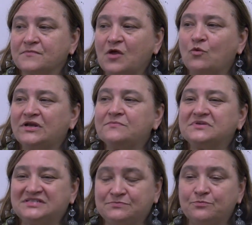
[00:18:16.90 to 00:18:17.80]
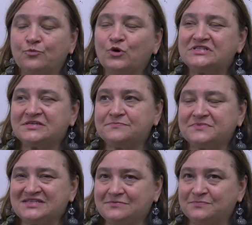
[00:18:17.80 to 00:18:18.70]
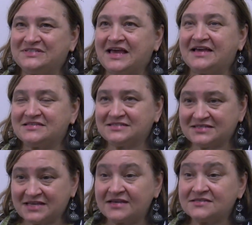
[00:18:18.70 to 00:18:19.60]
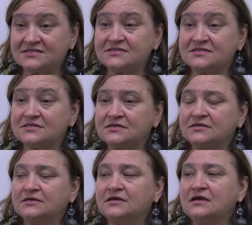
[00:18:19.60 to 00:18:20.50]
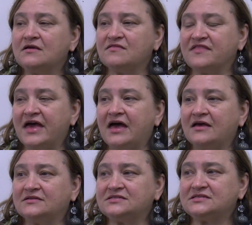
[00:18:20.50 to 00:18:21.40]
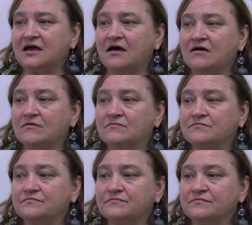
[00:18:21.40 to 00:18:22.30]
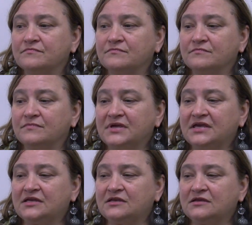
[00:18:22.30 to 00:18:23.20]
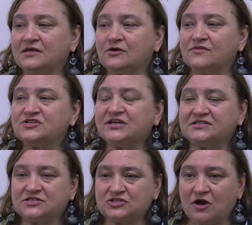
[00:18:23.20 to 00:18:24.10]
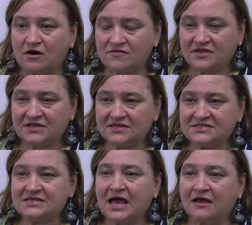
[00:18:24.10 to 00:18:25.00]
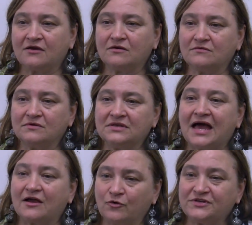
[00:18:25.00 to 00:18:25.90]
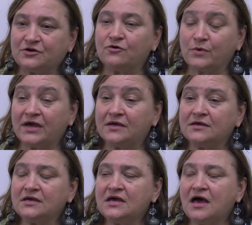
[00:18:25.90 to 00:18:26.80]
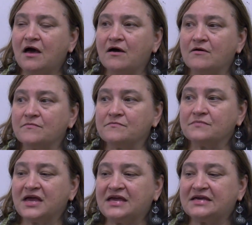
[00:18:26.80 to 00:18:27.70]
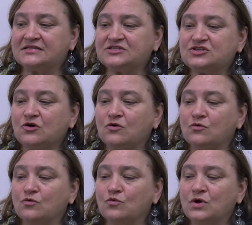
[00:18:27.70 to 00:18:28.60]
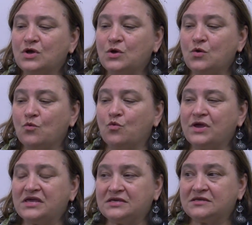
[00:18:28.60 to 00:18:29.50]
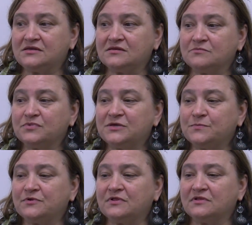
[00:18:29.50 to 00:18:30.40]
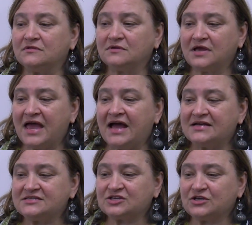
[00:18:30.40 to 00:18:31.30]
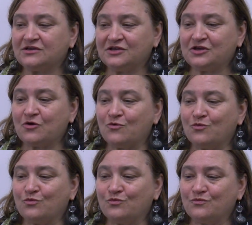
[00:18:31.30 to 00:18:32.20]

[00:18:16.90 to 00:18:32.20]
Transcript: when it mis- once it mis- metastasizes, that um, it, you know the chances are that it is not not going to go away. Um, and so, when people ask, you know,